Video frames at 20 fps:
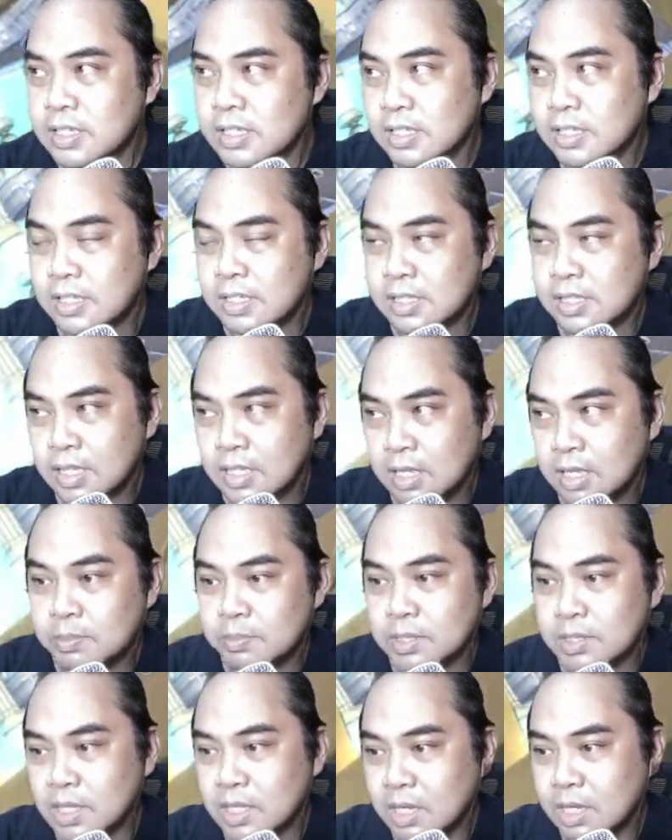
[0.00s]
Skip,
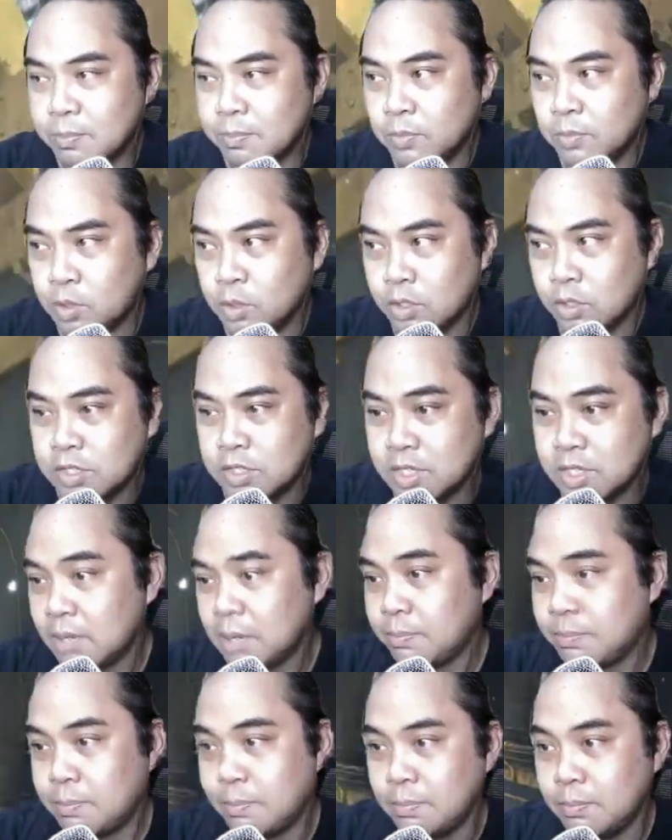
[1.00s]
skip. Door skip.
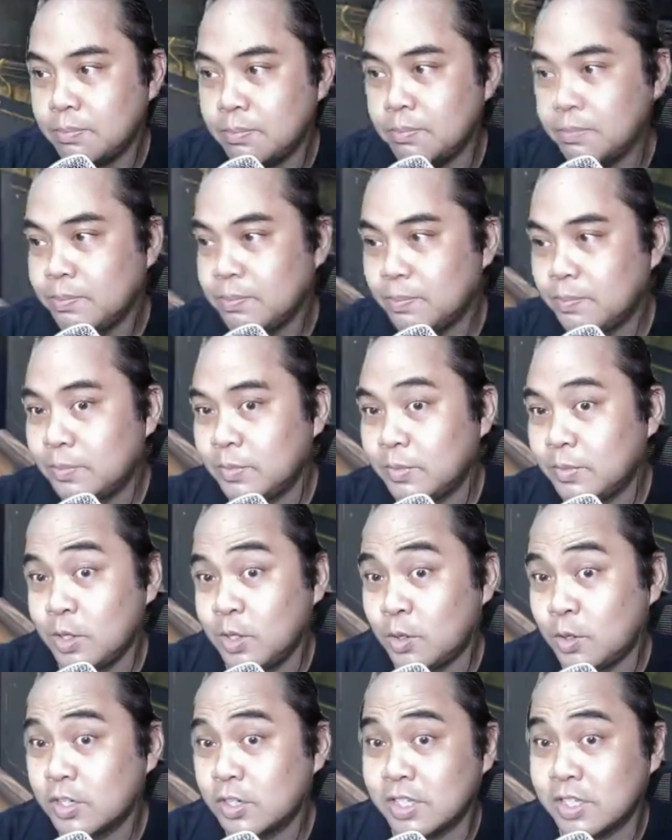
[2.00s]

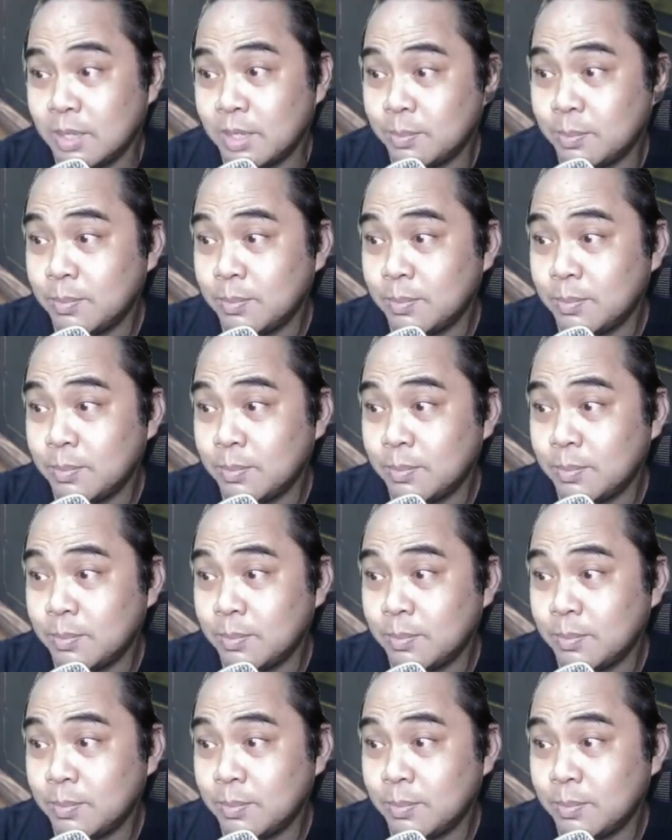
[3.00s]
Door skip.